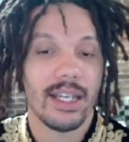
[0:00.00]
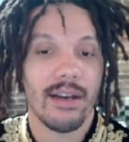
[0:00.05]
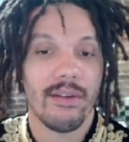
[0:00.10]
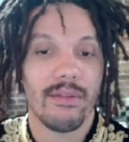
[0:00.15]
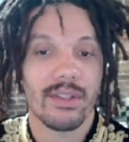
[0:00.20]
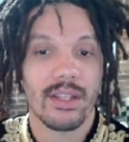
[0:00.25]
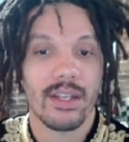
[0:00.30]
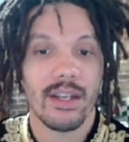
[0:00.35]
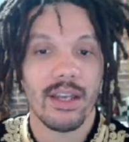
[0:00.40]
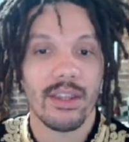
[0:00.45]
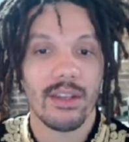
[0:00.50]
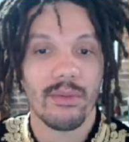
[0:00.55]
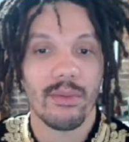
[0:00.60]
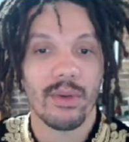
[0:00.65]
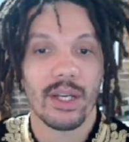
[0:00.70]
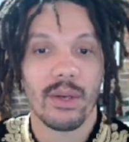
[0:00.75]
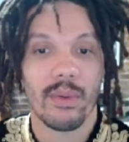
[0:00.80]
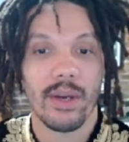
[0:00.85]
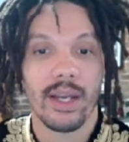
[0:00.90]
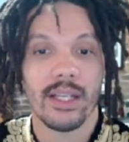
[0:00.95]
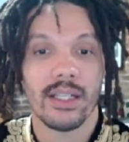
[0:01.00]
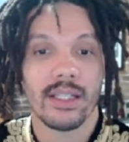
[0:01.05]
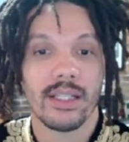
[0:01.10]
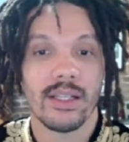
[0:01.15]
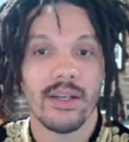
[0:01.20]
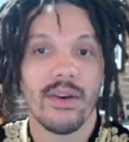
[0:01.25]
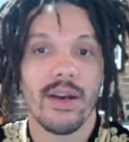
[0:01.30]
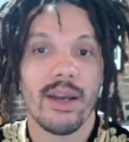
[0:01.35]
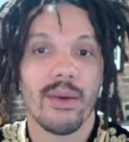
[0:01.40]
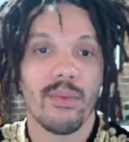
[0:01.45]
That was another
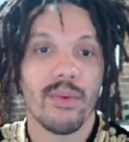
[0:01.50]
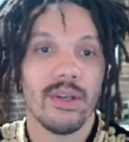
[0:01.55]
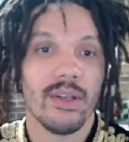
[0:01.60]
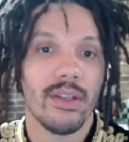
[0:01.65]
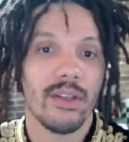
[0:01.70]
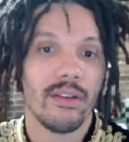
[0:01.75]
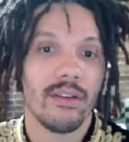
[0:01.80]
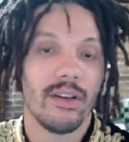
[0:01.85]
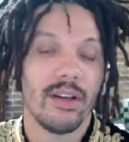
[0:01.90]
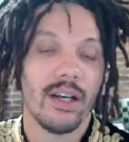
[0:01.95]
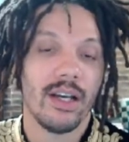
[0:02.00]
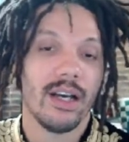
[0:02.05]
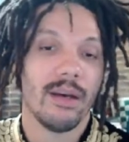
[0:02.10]
request, so I will